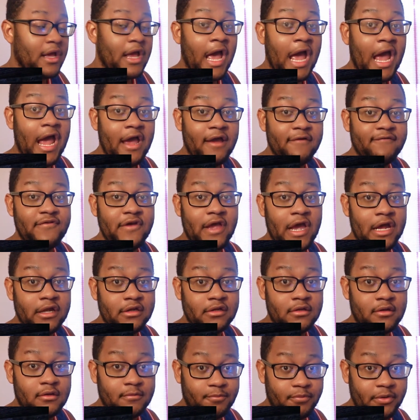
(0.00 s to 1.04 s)
I have
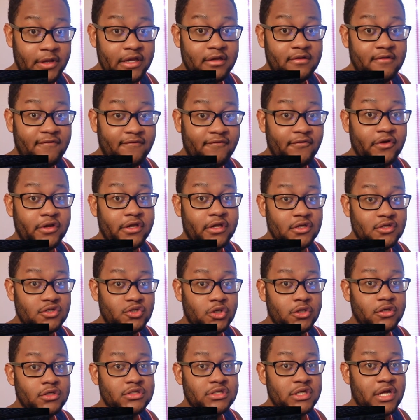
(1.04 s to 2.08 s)
yet to play the freaking
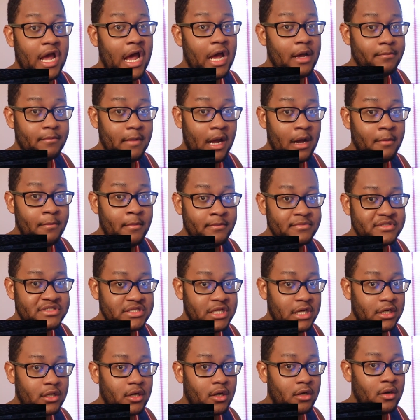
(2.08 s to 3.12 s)
trilogy. I'm
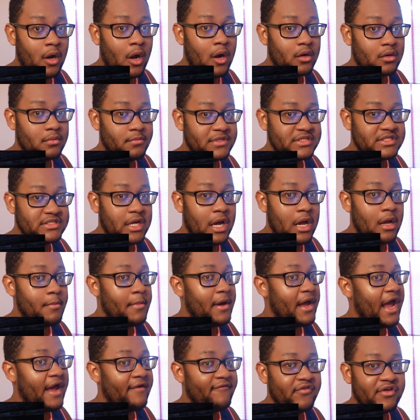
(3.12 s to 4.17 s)
stuck on Arkham Asylum, but
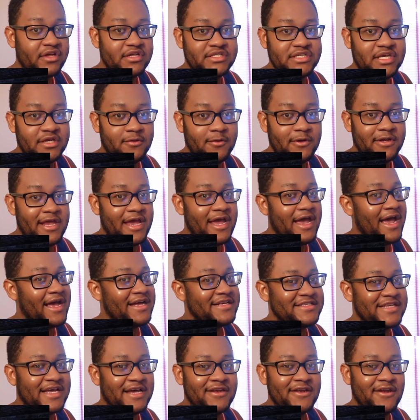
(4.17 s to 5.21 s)
I haven't continued yet.
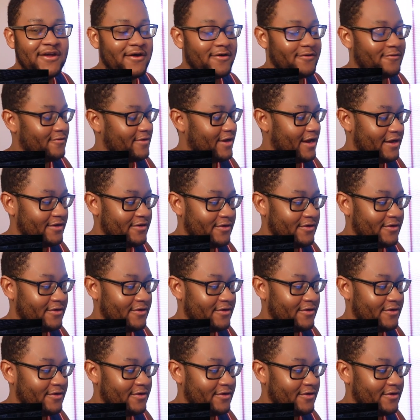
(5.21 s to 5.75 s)
As I know,